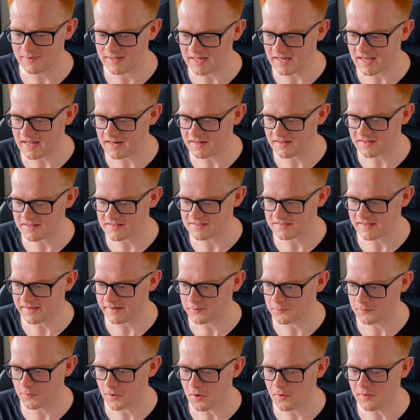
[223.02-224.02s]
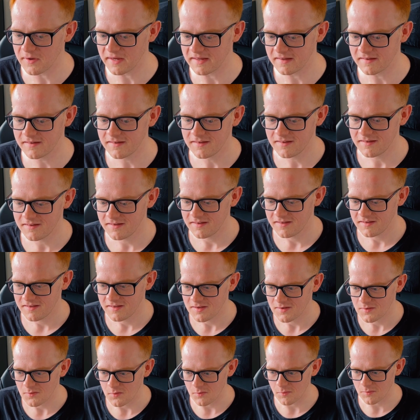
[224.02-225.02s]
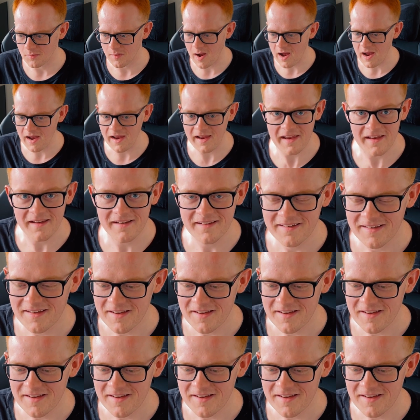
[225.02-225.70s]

banana is like growing. Why?